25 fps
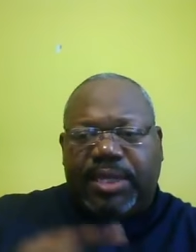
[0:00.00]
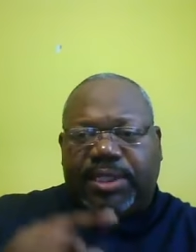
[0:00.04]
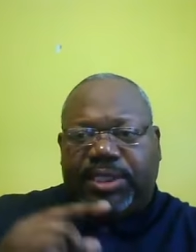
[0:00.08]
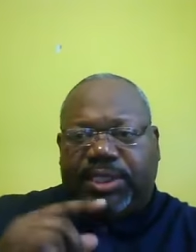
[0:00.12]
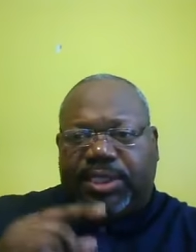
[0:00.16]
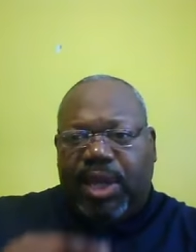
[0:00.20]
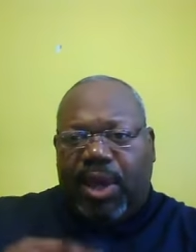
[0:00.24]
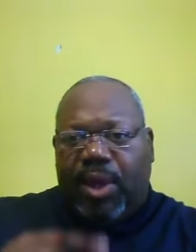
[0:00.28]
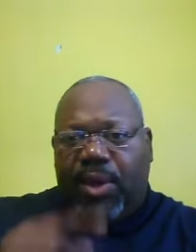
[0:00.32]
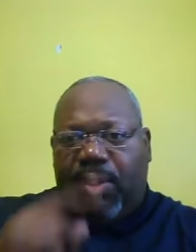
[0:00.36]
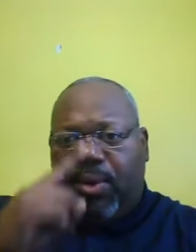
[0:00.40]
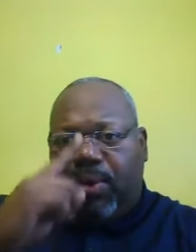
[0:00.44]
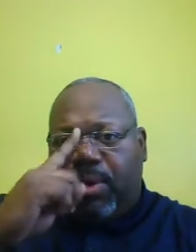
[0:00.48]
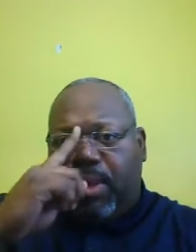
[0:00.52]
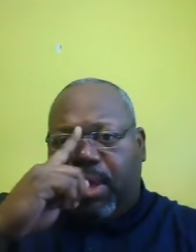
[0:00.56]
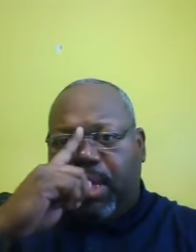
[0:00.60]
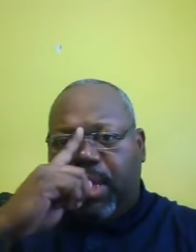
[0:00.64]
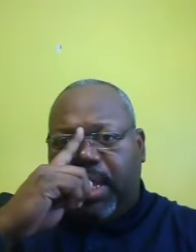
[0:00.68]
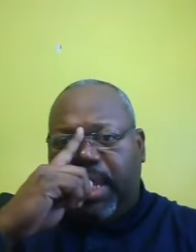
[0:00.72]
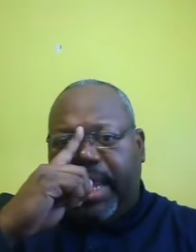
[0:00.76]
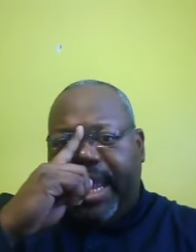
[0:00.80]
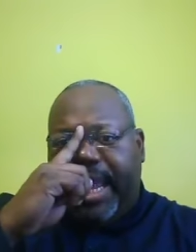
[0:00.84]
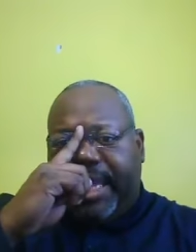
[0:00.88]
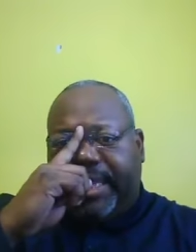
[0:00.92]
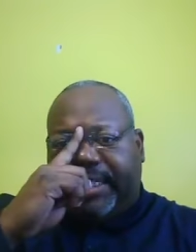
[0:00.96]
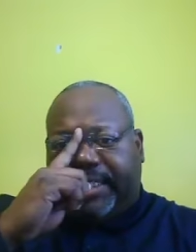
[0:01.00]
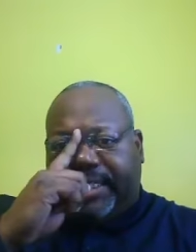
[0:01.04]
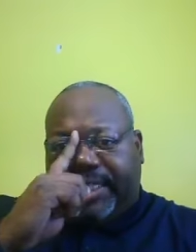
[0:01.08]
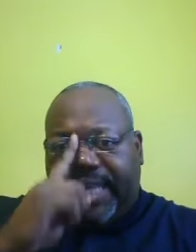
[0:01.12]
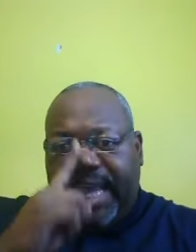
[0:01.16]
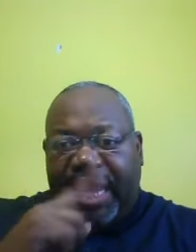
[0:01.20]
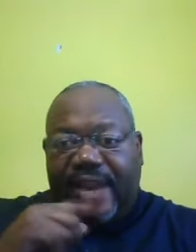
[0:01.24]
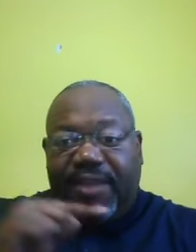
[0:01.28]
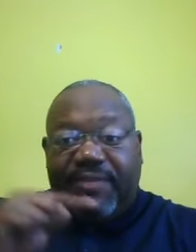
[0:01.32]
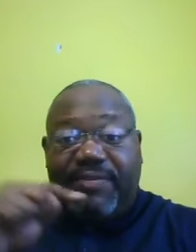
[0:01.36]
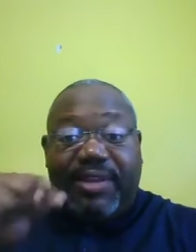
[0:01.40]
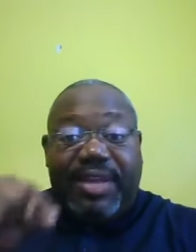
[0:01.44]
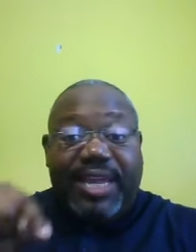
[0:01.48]
So
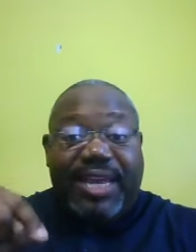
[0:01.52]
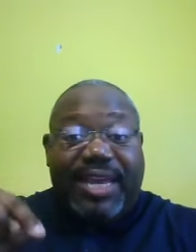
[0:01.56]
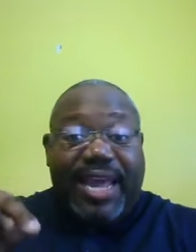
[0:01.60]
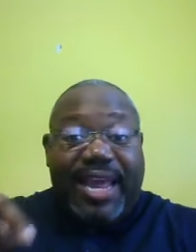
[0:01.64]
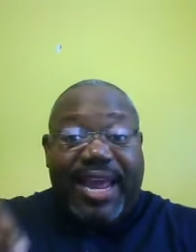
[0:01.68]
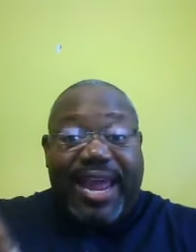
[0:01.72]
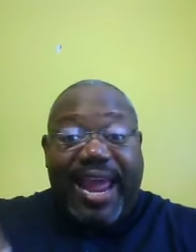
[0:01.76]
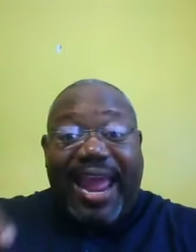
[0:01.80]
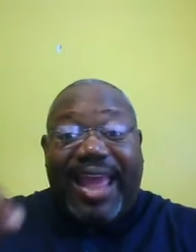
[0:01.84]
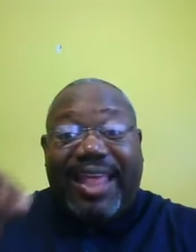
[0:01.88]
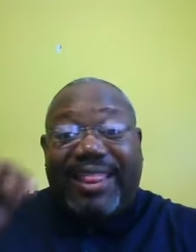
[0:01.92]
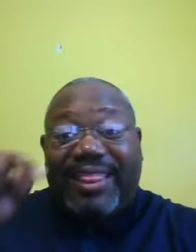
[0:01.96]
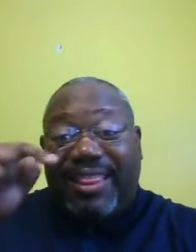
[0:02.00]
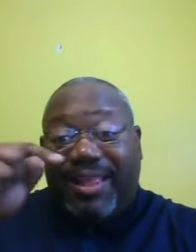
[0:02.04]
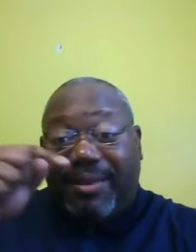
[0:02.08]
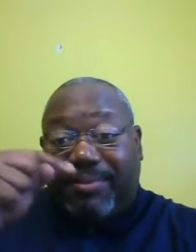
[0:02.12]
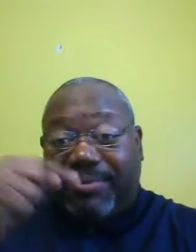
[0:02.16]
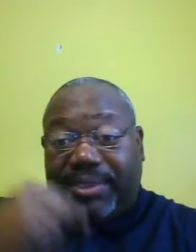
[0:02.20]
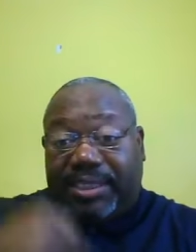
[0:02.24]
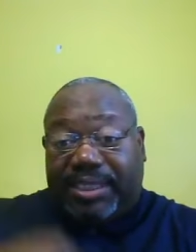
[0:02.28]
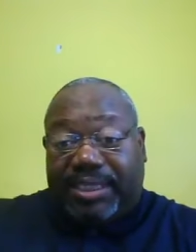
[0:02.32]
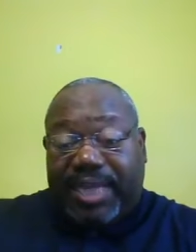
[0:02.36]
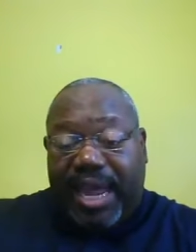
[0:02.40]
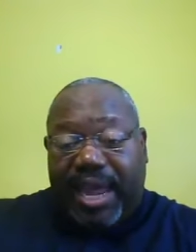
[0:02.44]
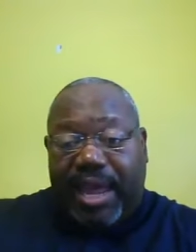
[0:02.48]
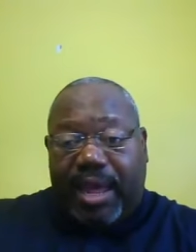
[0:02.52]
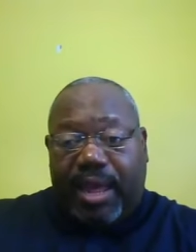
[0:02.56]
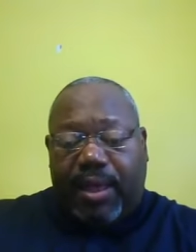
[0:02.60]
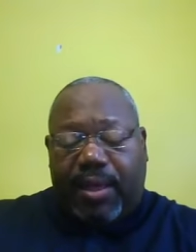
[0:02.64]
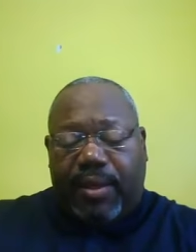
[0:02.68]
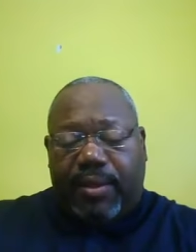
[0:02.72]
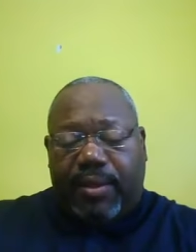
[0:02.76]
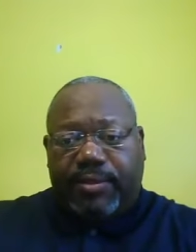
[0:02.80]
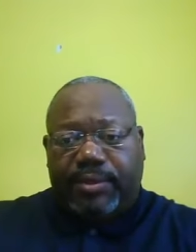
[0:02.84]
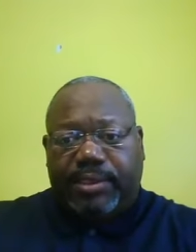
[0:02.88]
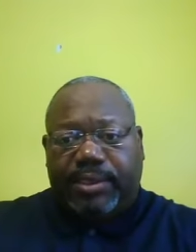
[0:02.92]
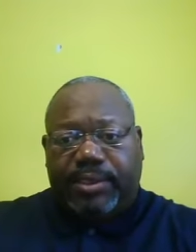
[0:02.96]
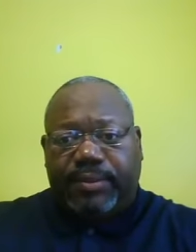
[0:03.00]
instead of looking at
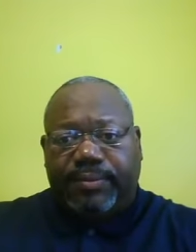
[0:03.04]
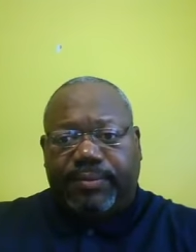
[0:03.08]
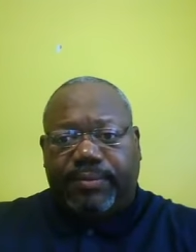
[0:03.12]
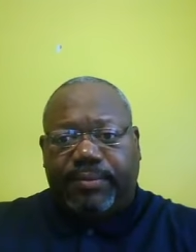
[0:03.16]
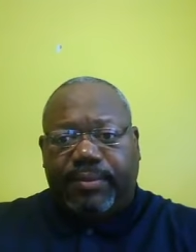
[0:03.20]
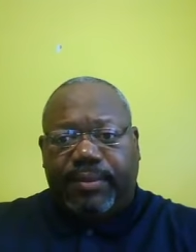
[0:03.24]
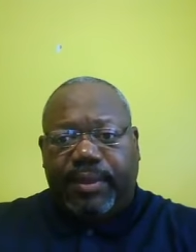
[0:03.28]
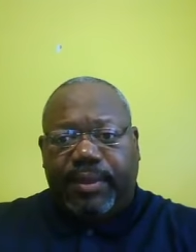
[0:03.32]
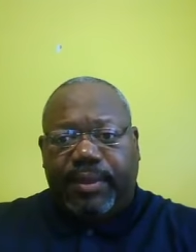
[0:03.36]
themselves